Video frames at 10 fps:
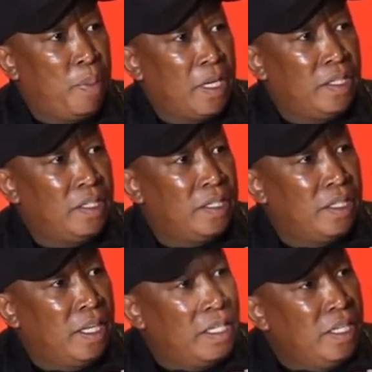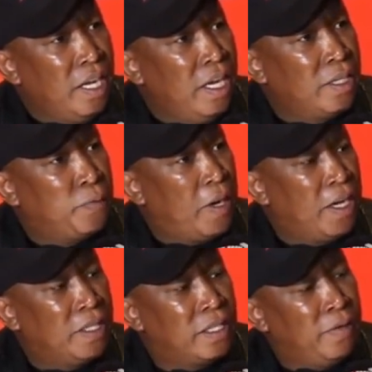parties. The DA
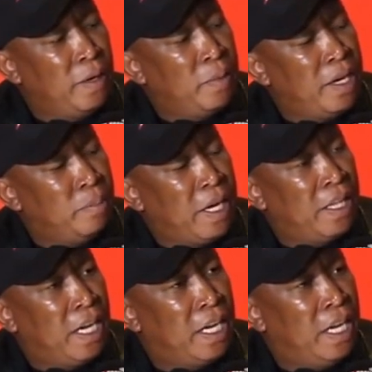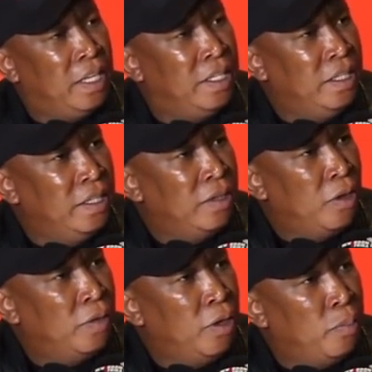is given money by that lady
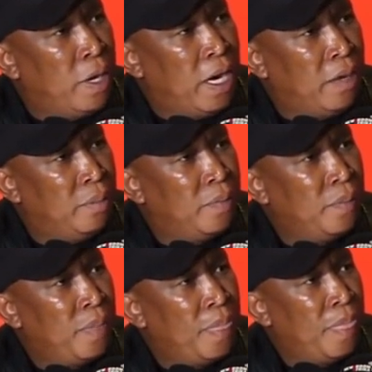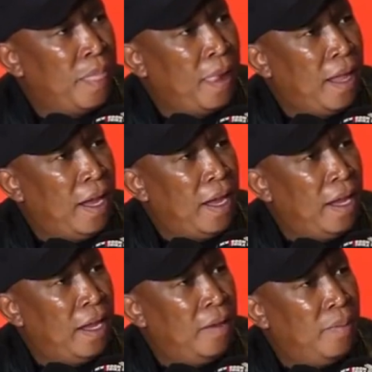of the Oppenheimer.
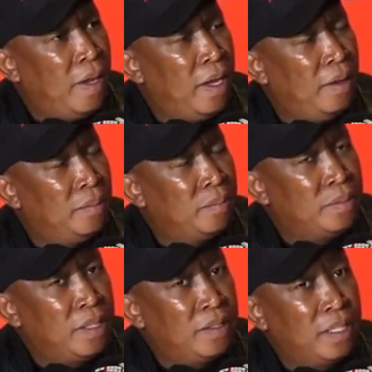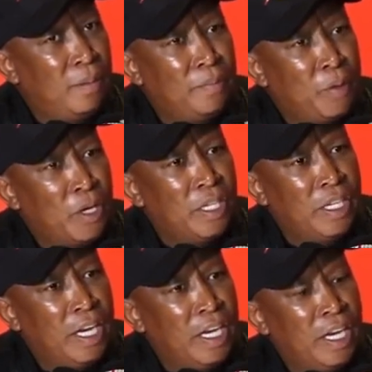I'm
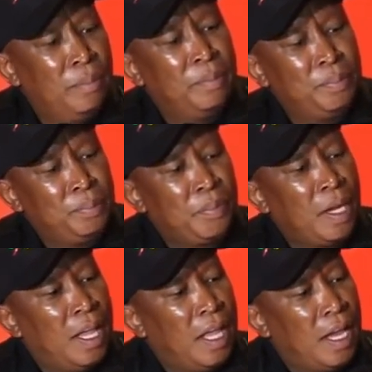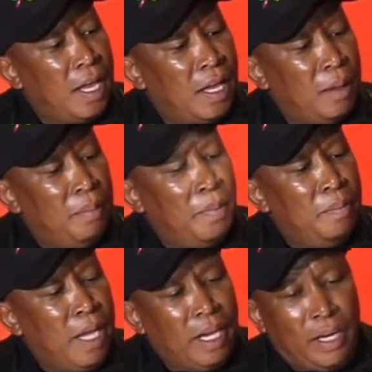forgetting her name.
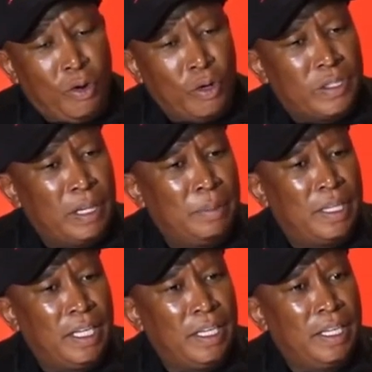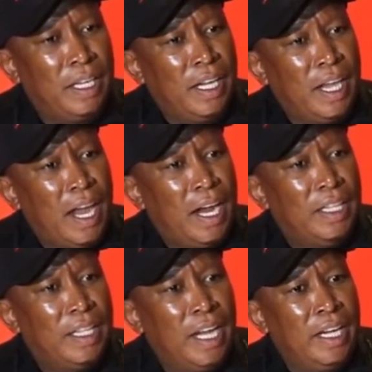Mary or something.
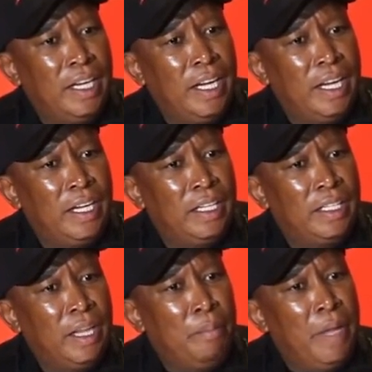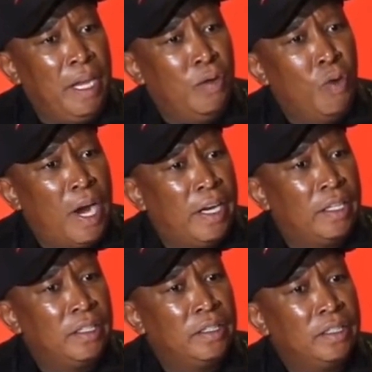And then the male
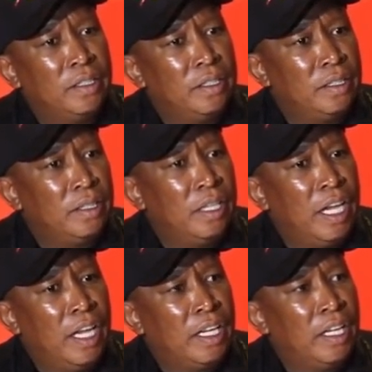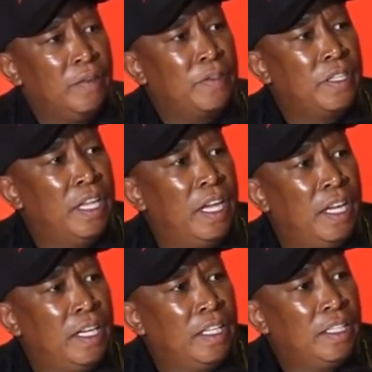one gives
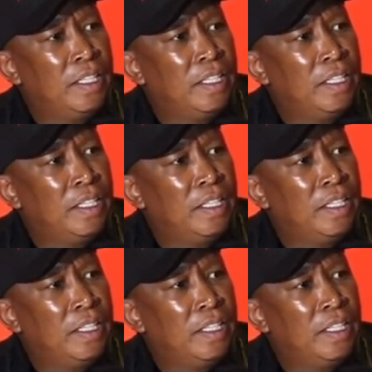the